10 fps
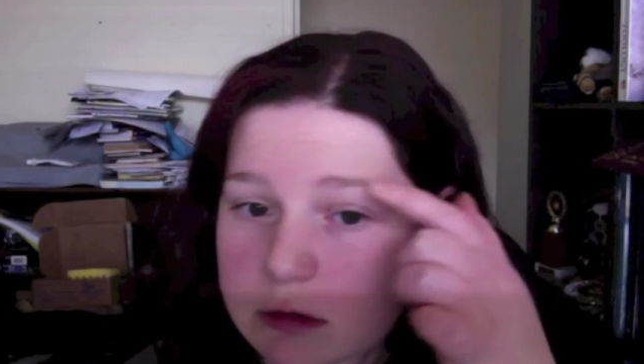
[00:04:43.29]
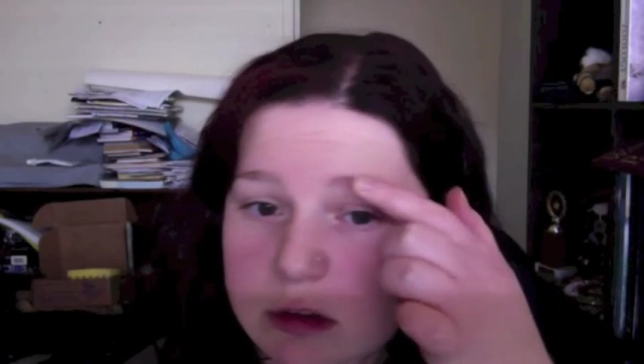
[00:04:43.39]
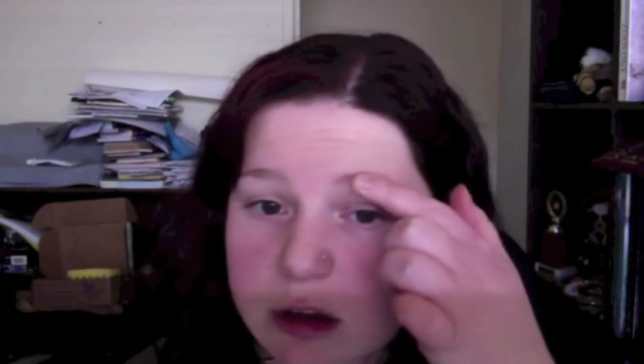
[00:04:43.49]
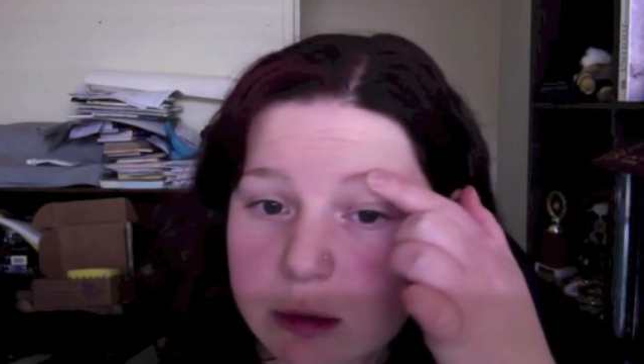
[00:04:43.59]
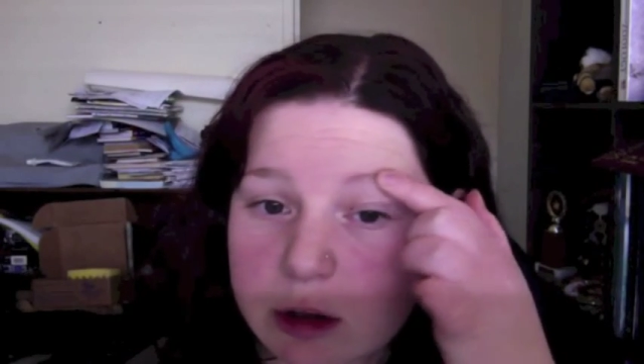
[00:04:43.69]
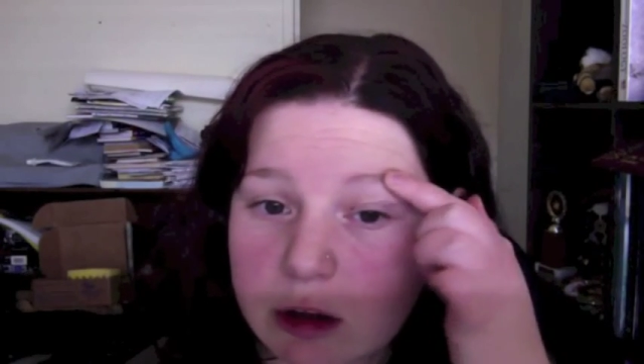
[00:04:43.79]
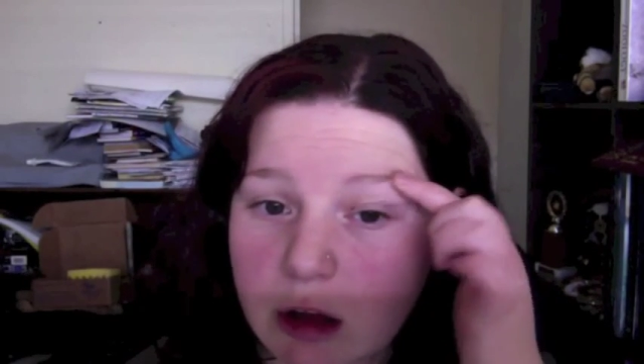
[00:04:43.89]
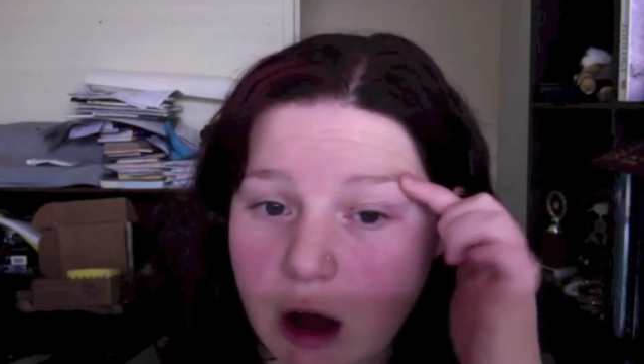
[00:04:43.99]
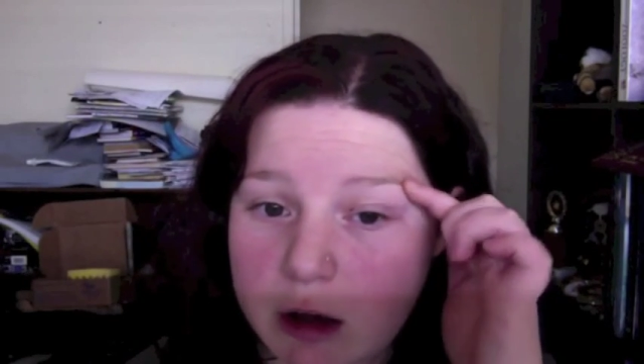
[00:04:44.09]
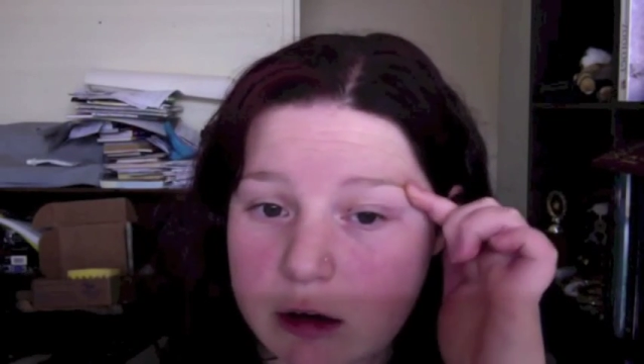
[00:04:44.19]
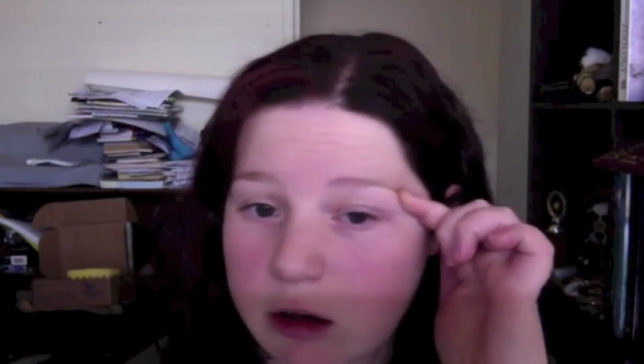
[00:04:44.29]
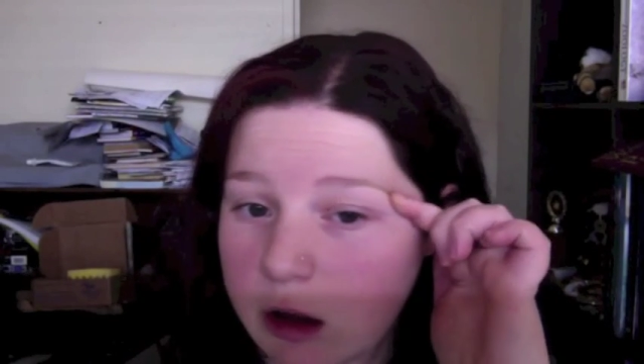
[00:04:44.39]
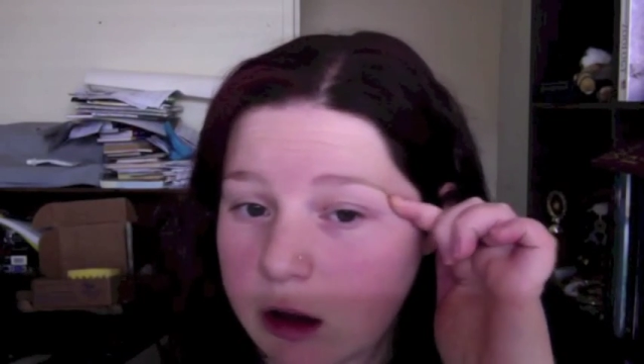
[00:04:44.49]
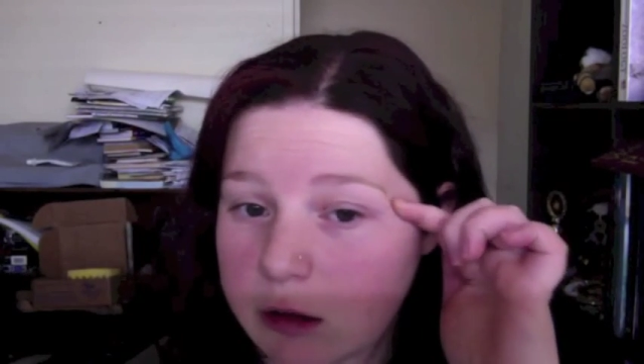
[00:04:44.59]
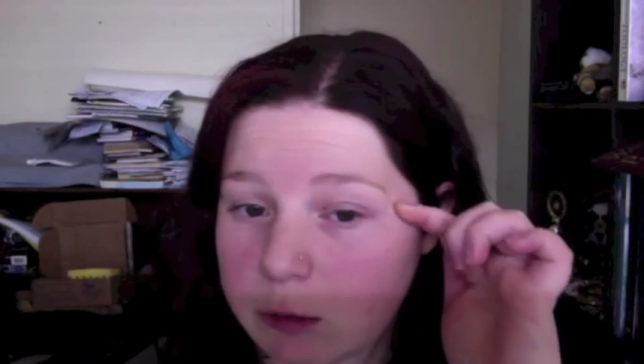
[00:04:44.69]
They're really light
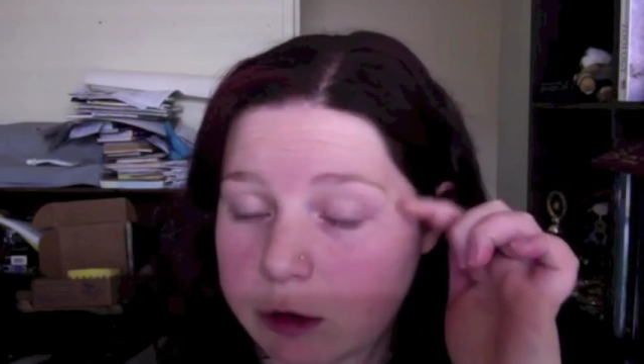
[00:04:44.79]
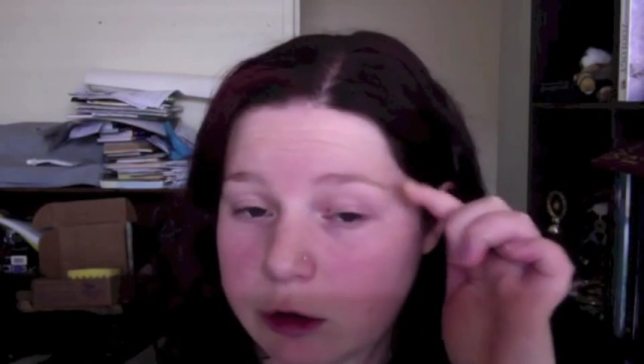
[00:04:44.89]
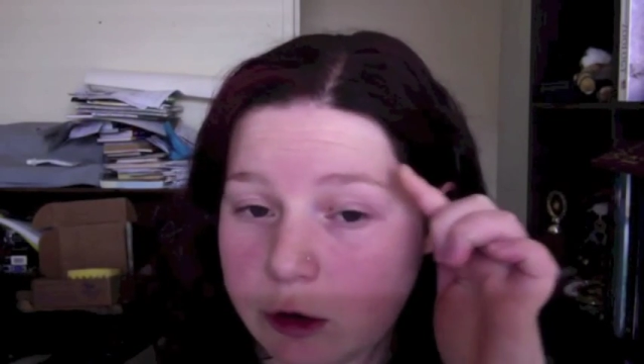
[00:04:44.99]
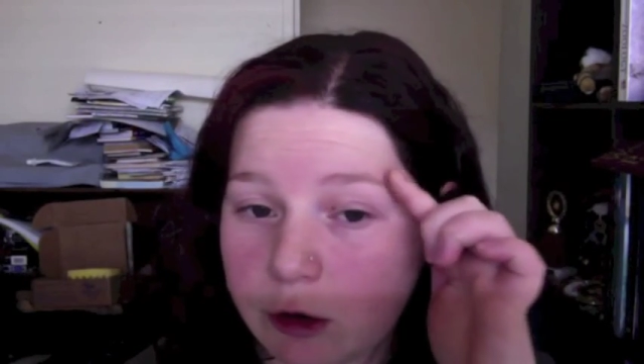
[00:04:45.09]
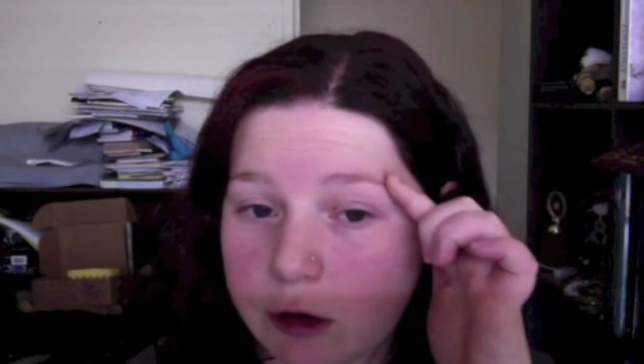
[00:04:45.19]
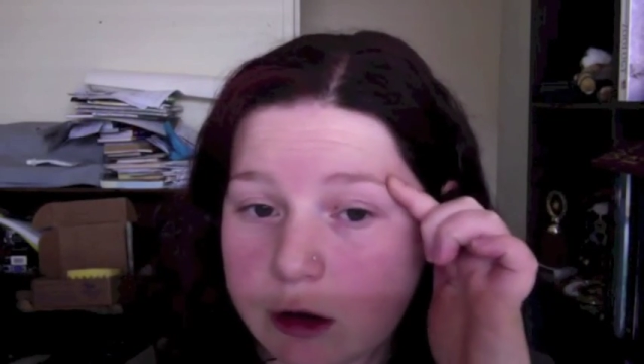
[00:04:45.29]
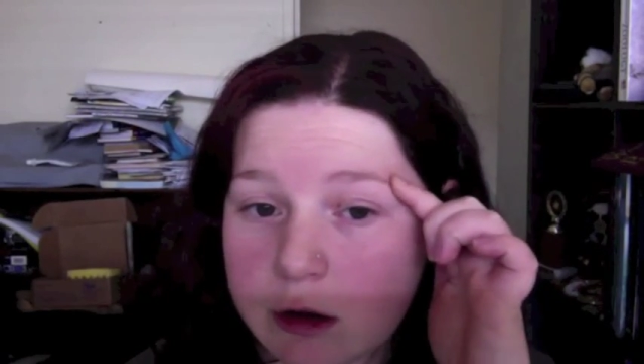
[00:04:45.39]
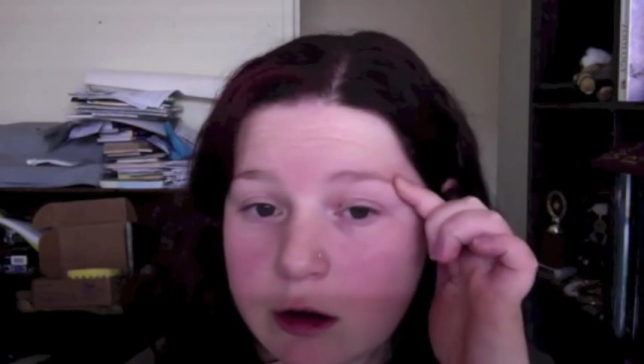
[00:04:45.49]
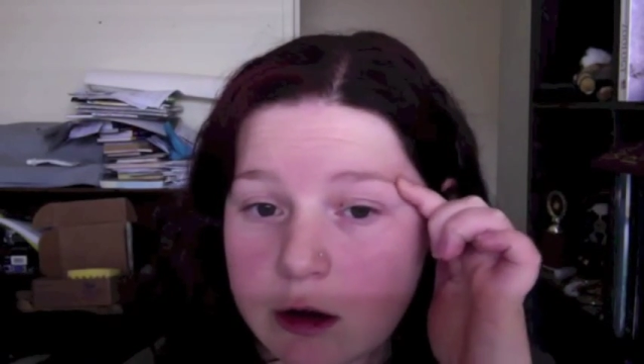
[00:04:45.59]
and really girly.